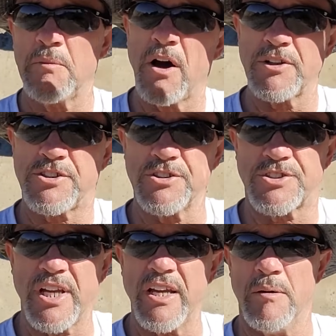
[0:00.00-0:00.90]
know that you
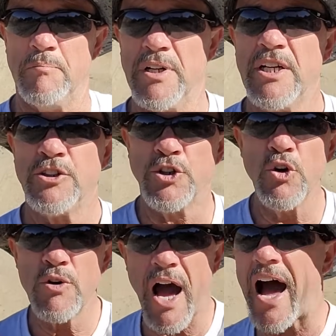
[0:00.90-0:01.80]
see them. Do
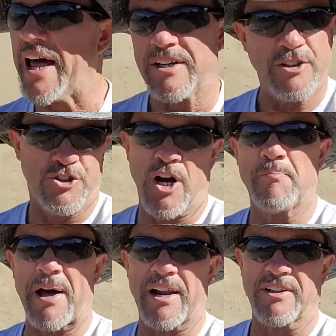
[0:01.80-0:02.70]
not jump
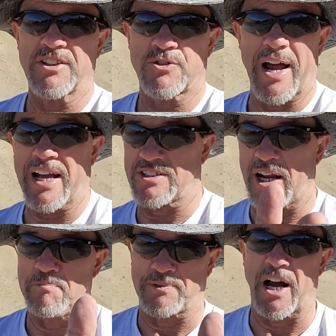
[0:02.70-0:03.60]
out on the tracks. And
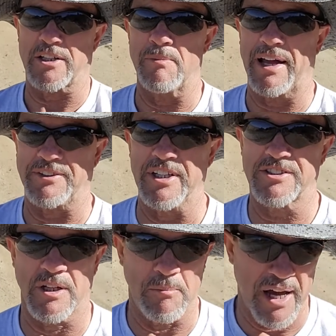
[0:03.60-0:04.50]
I've talked about this
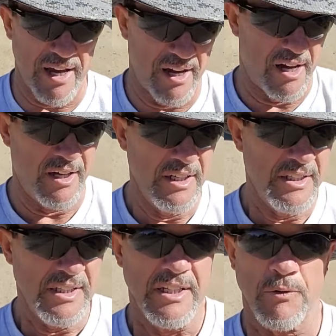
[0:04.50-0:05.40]
in my
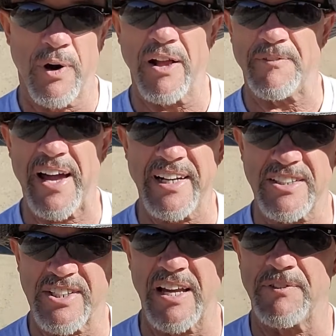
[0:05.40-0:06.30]
railfanning
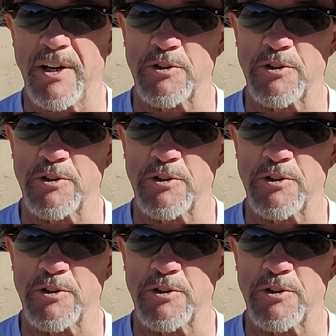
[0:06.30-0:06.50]
safely and